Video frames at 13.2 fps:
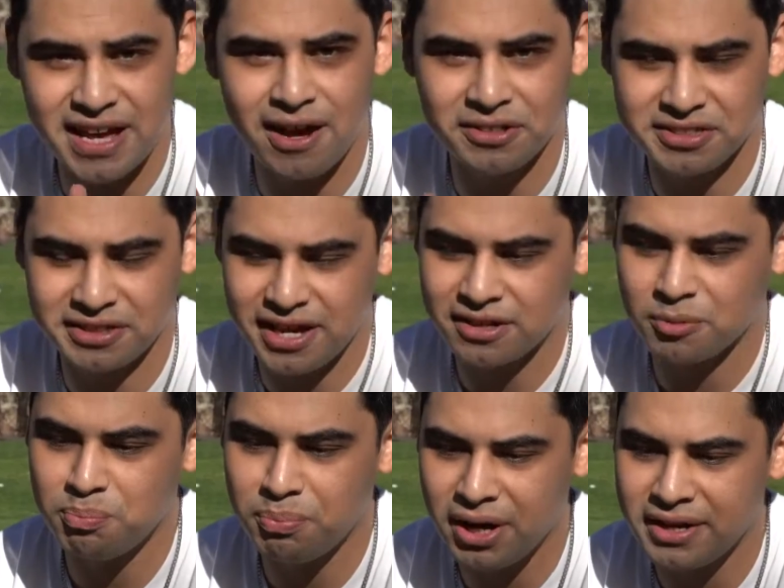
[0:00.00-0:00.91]
that all together.
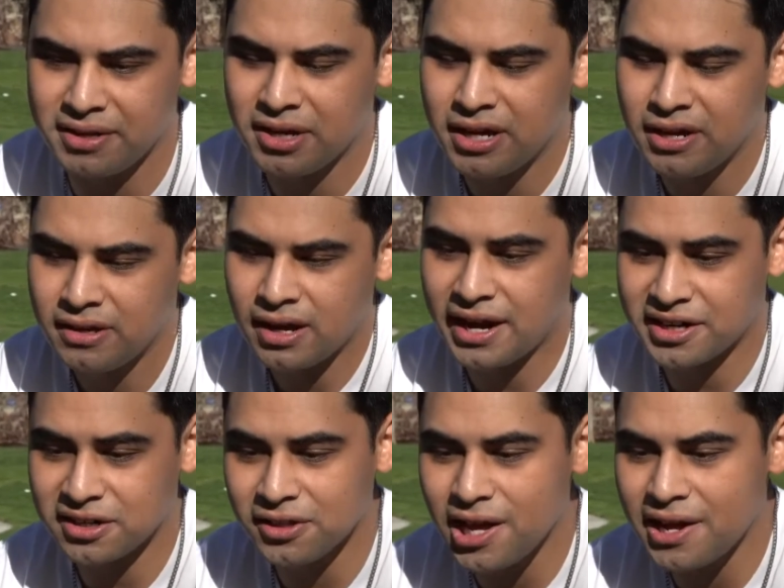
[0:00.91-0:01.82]
But I
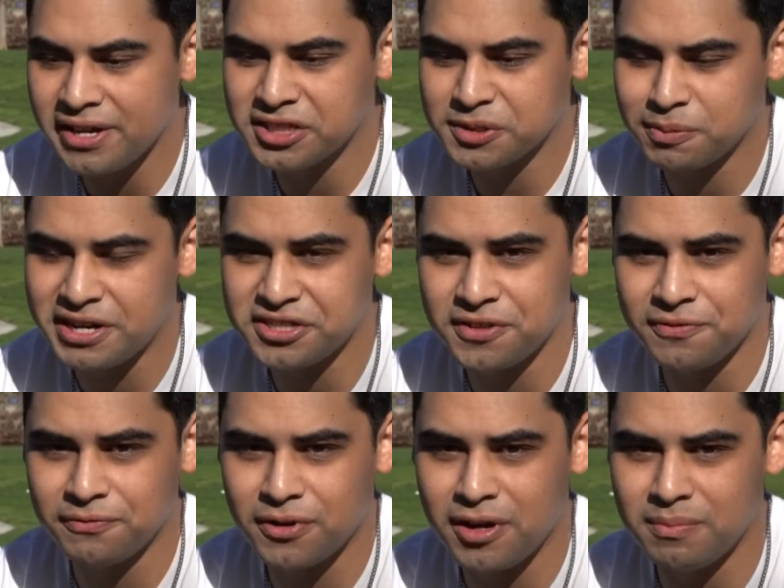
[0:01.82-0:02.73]
get a lot of inspiration
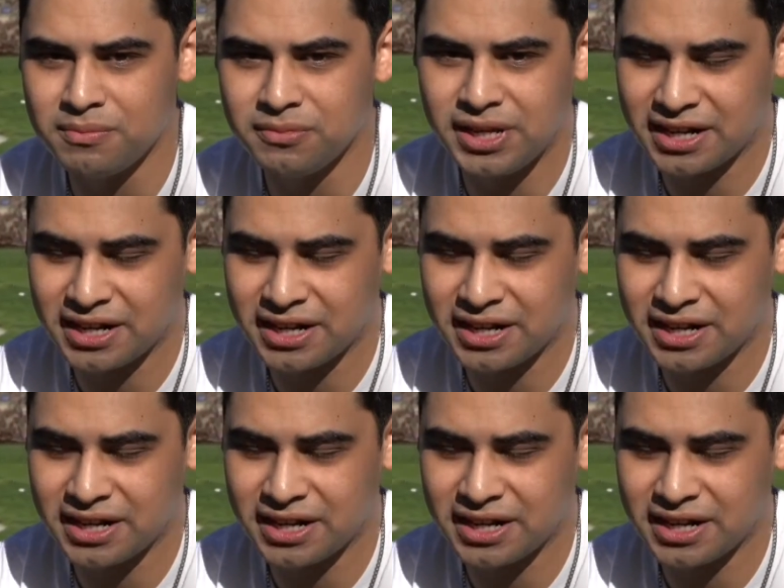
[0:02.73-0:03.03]
from,